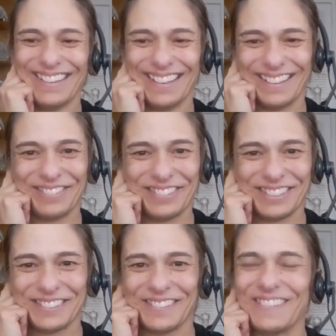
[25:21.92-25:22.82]
Yeah, for
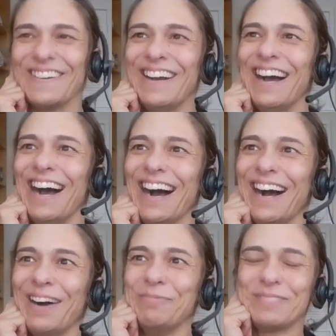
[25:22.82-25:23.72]
sure.
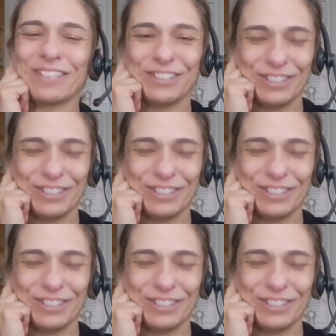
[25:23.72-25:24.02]
So